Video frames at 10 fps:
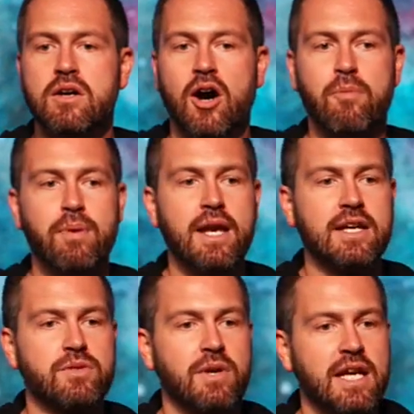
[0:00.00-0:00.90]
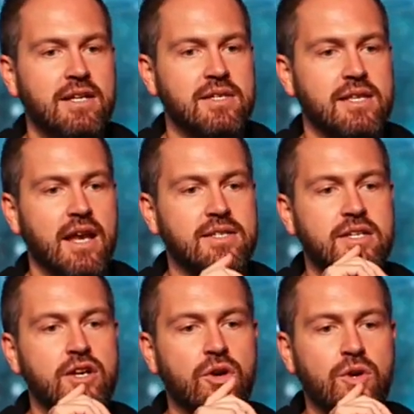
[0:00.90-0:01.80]
Obedience, when he does that, is
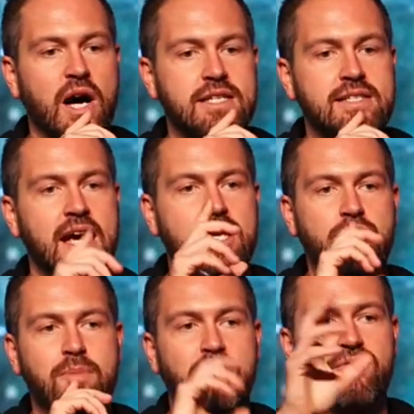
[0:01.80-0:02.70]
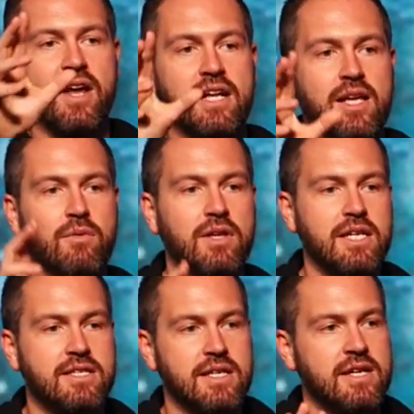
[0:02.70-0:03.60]
to know do I say it? Do I prophetically
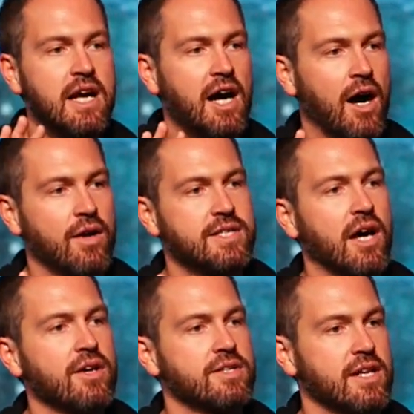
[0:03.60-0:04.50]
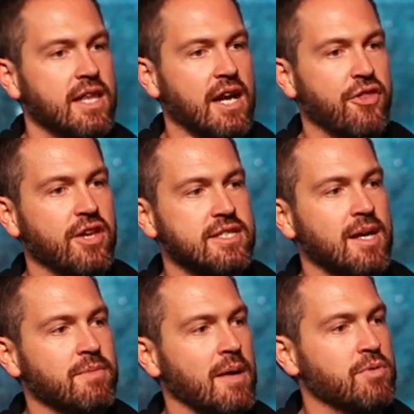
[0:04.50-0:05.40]
release this? I want to tell you today that I think
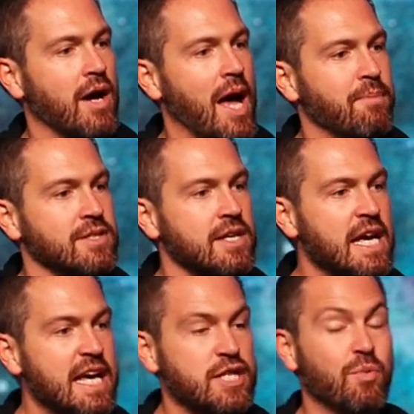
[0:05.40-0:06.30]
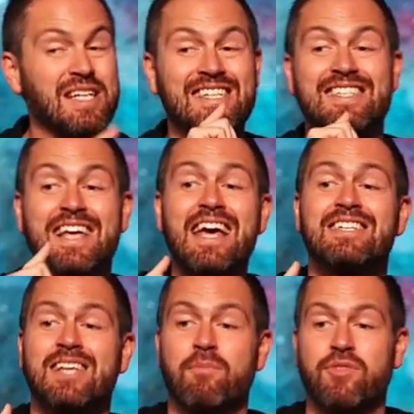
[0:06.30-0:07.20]
sometimes what happens is we say
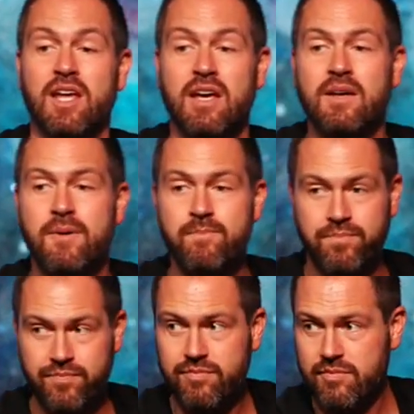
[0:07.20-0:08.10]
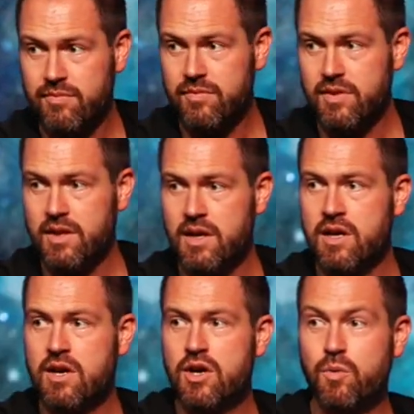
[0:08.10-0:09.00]
something
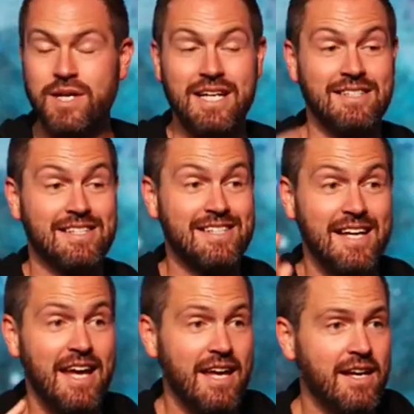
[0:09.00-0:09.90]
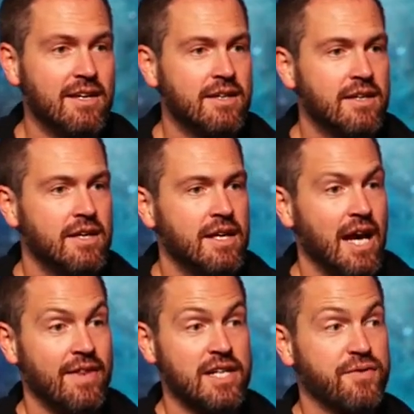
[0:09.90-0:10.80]
we didn't see,
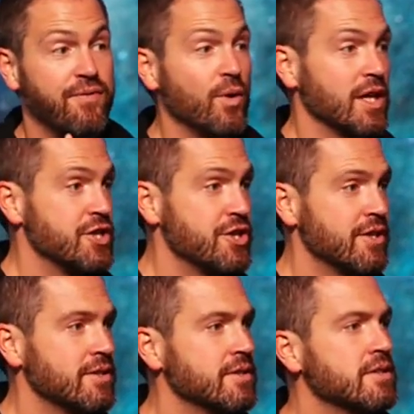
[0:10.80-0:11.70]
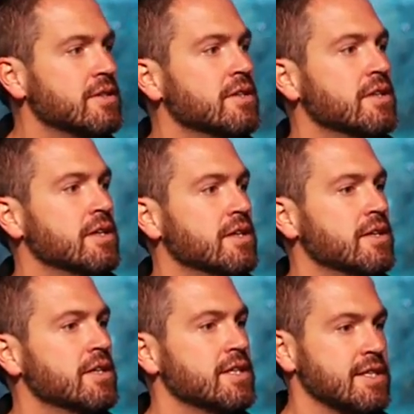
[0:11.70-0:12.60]
and that's foolish.
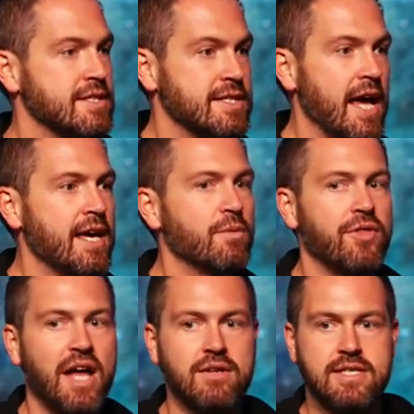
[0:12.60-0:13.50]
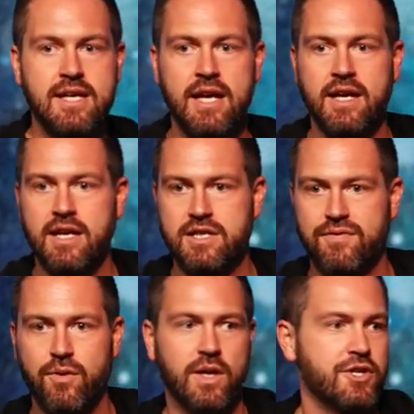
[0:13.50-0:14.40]
To say it without seeing it is
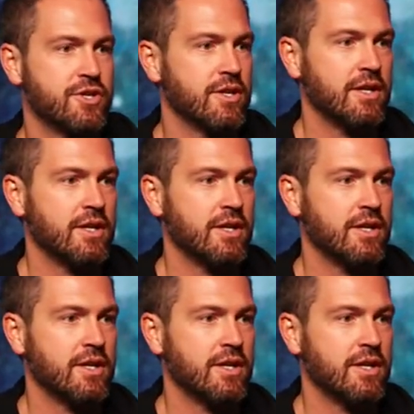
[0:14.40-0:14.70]
foolish.